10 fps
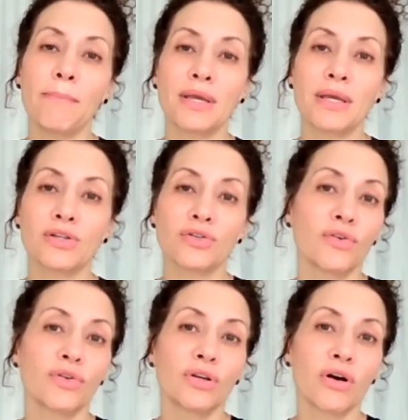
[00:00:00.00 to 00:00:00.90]
because you've
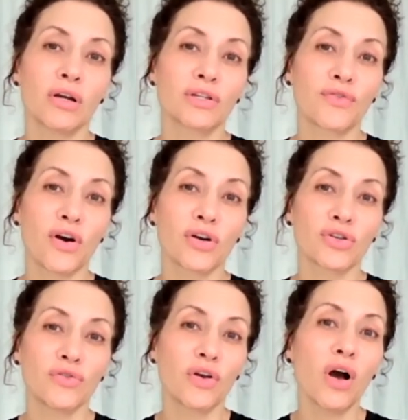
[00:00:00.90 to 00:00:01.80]
only gone as far
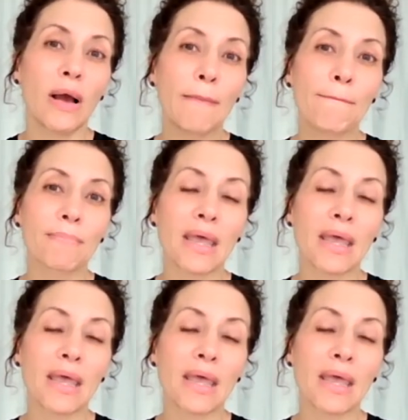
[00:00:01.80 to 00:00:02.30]
as you've gone.